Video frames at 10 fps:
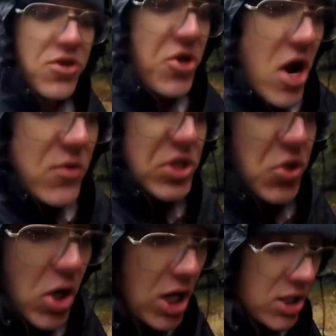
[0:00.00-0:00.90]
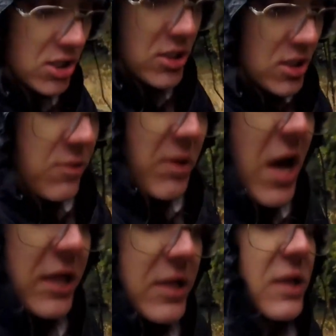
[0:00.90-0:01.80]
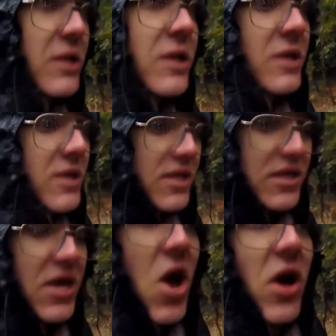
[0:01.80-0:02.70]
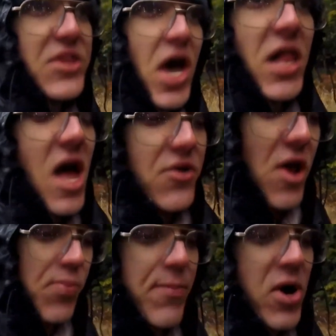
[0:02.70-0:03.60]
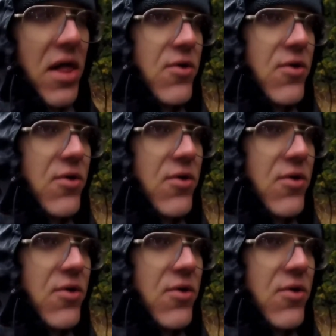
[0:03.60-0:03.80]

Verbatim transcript: New York was cool, but you know, I saw a lot of great people.